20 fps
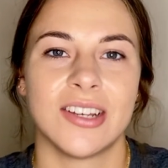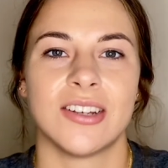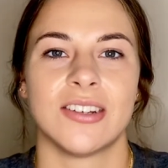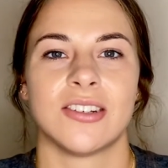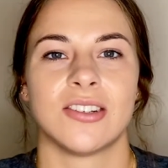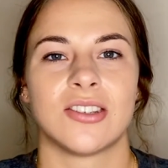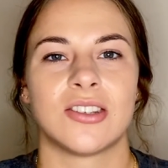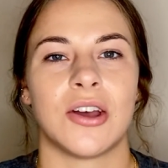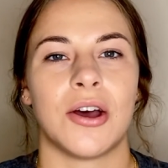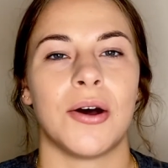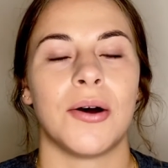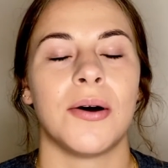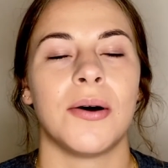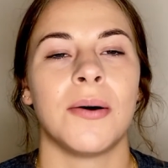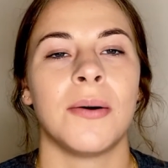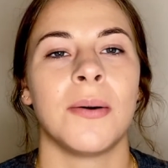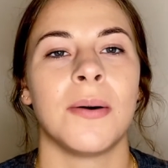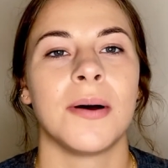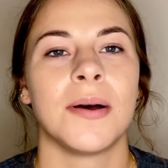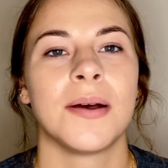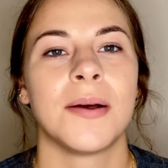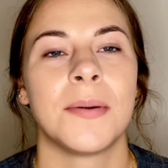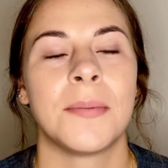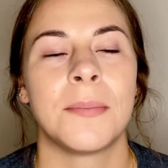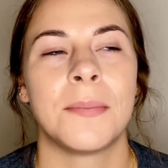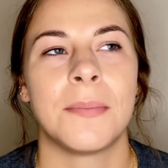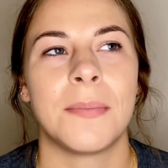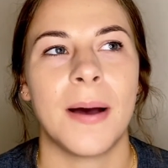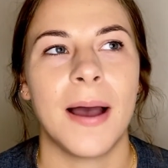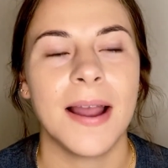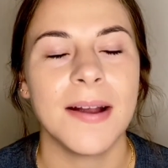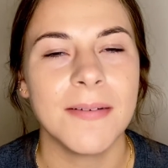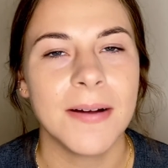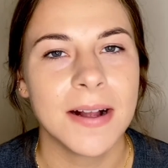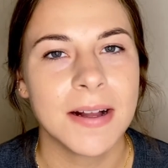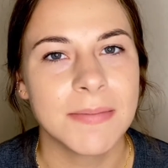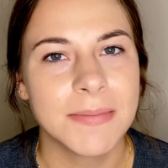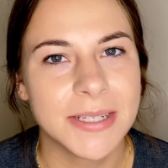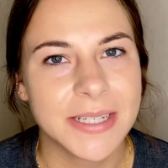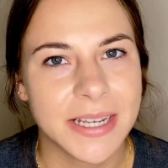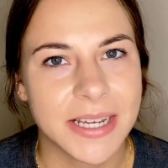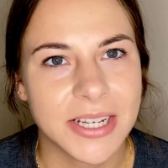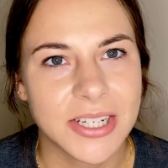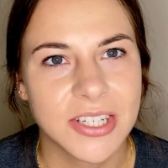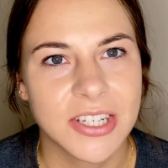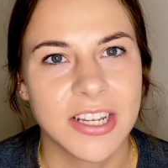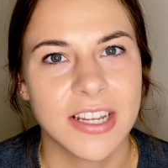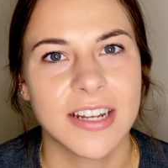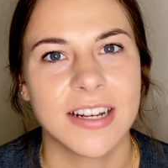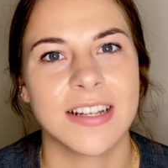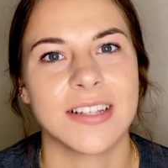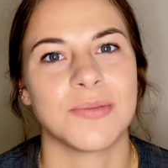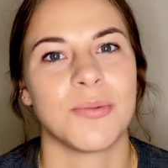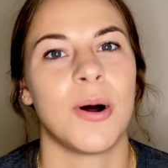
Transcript: So my recommendation is,